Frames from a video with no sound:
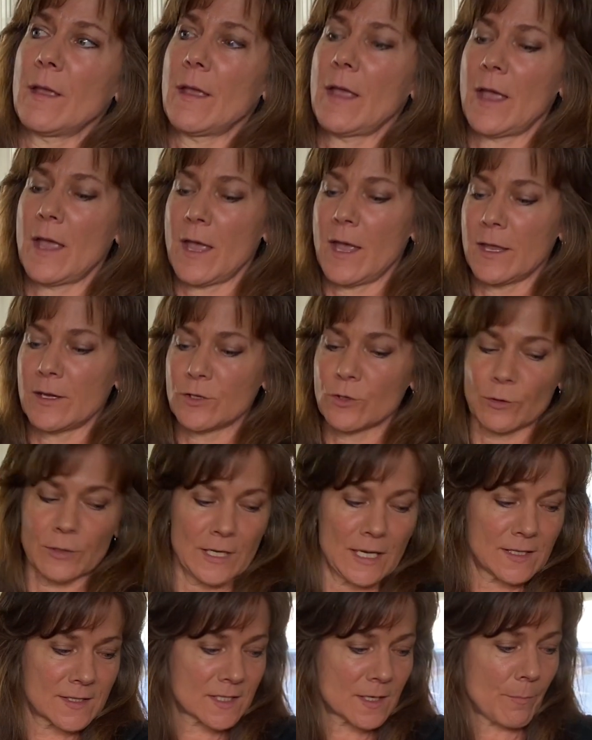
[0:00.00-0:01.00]
and you'll
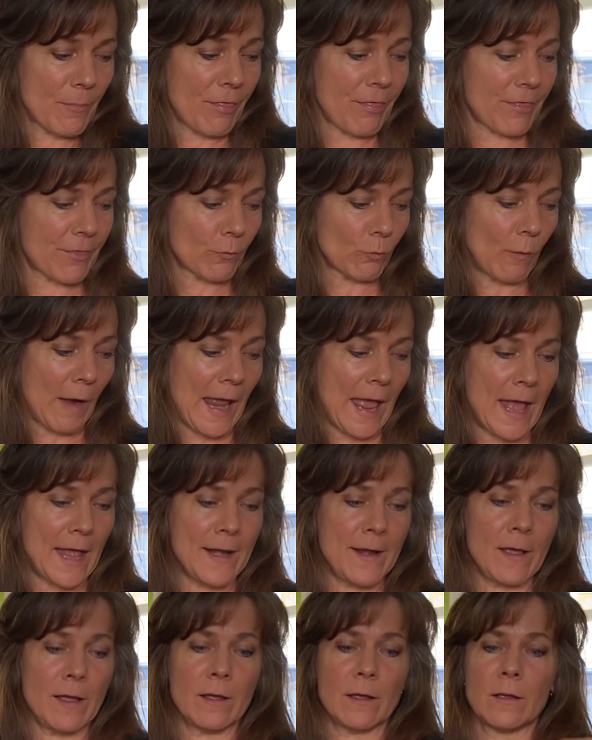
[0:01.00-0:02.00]
need some
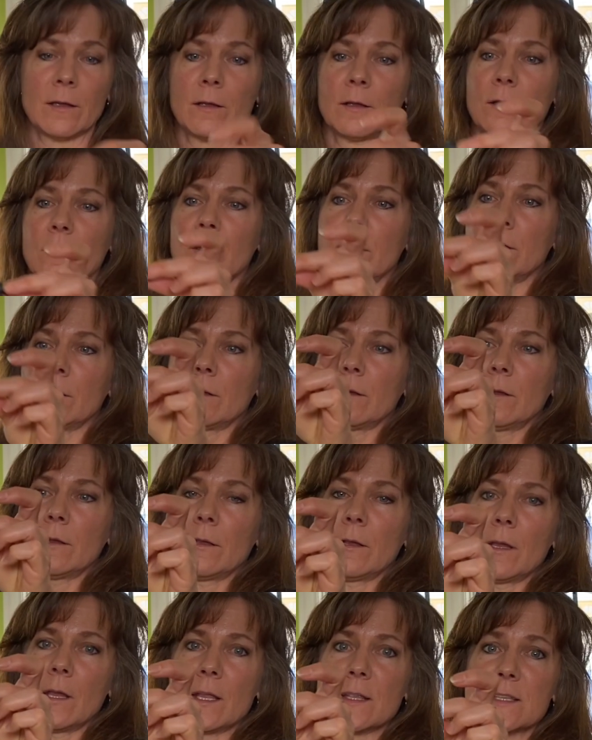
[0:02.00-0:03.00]
thread.
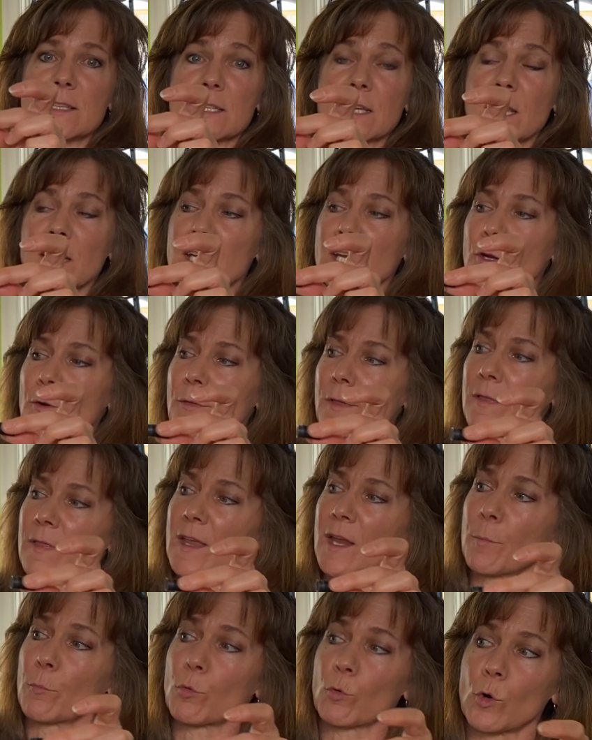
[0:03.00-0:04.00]
It's skinnier than
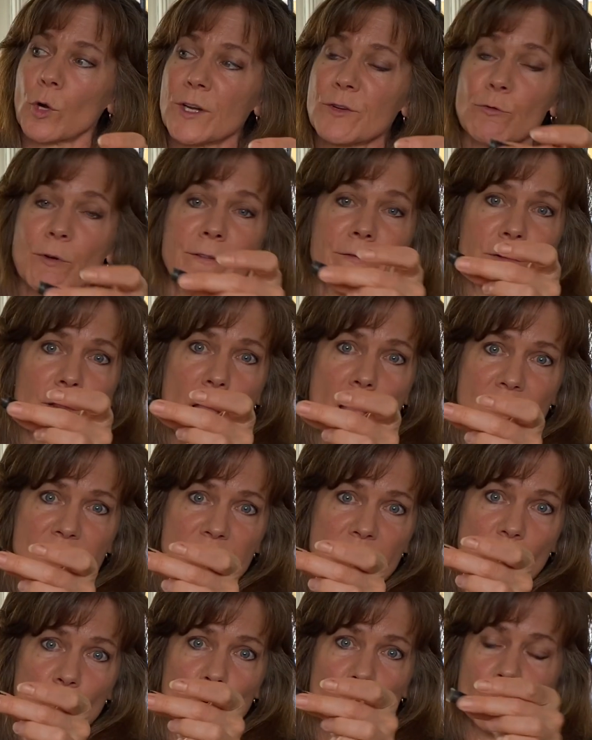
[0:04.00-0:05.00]
the embroidery
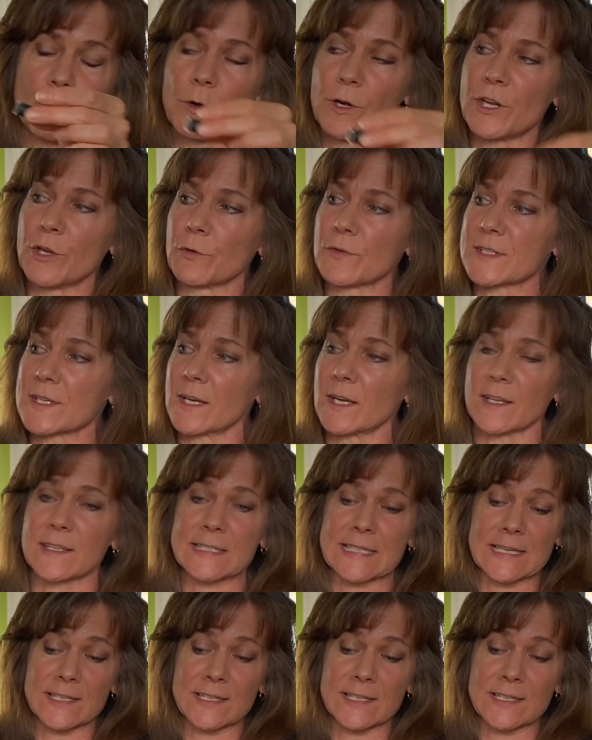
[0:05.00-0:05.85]
floss that we were using. It's